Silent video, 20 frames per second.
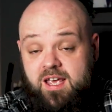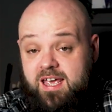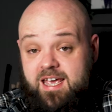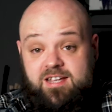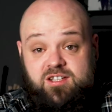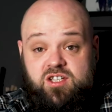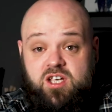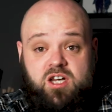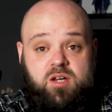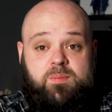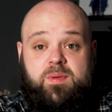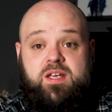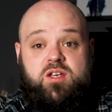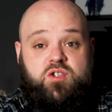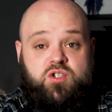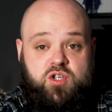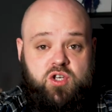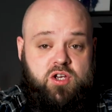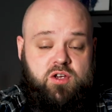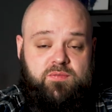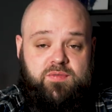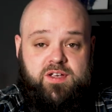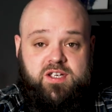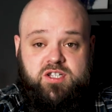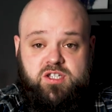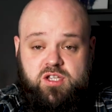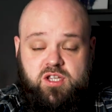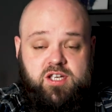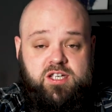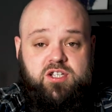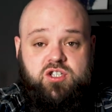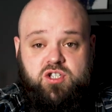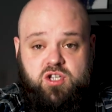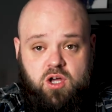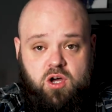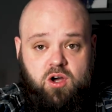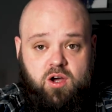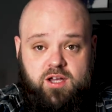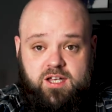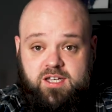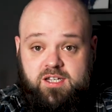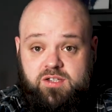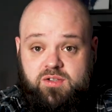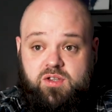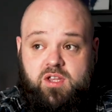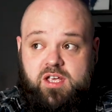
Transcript: It's going to be a service that is started